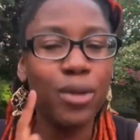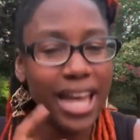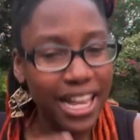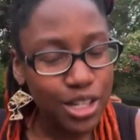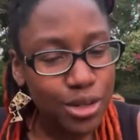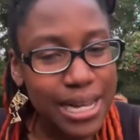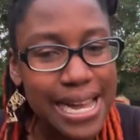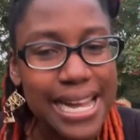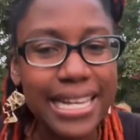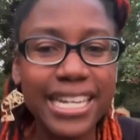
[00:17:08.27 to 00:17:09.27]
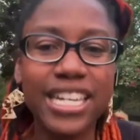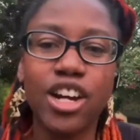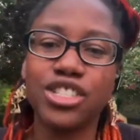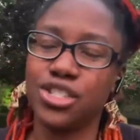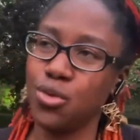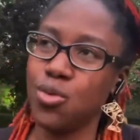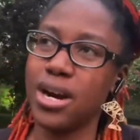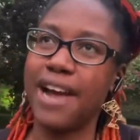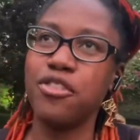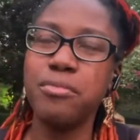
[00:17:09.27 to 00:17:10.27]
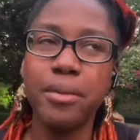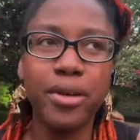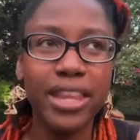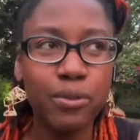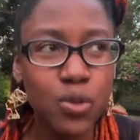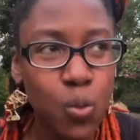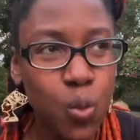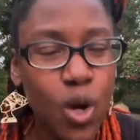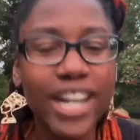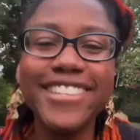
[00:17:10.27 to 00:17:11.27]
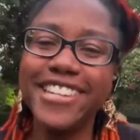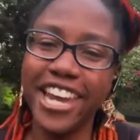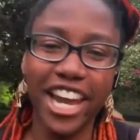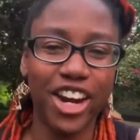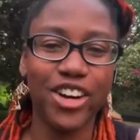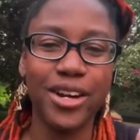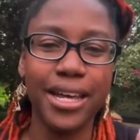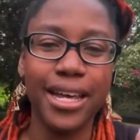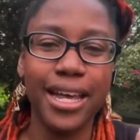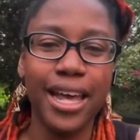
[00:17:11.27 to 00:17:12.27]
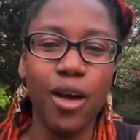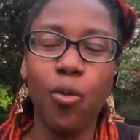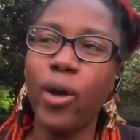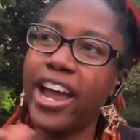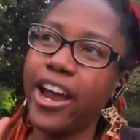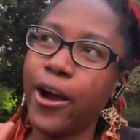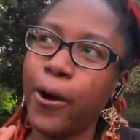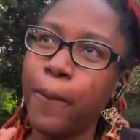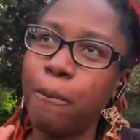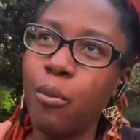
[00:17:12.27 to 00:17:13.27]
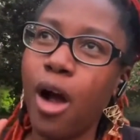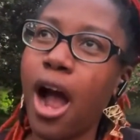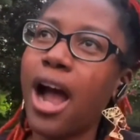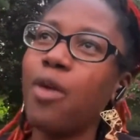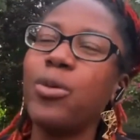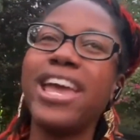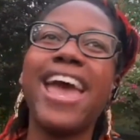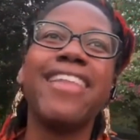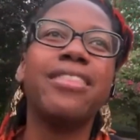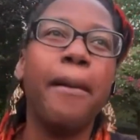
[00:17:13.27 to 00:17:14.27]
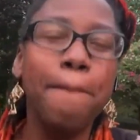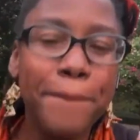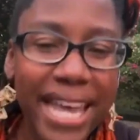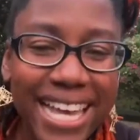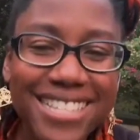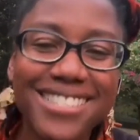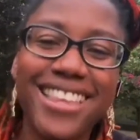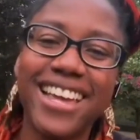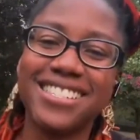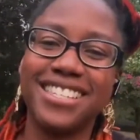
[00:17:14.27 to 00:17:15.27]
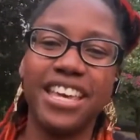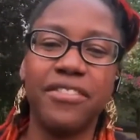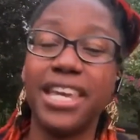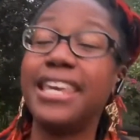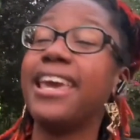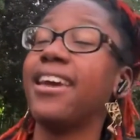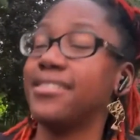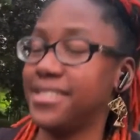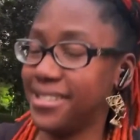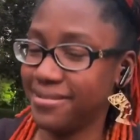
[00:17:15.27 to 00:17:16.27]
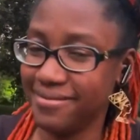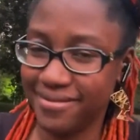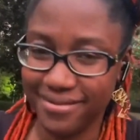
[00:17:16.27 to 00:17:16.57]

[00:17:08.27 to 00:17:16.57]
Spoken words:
We got a little cocky in our store. I remember there was one year where we had the biggest Thanksgiving yet.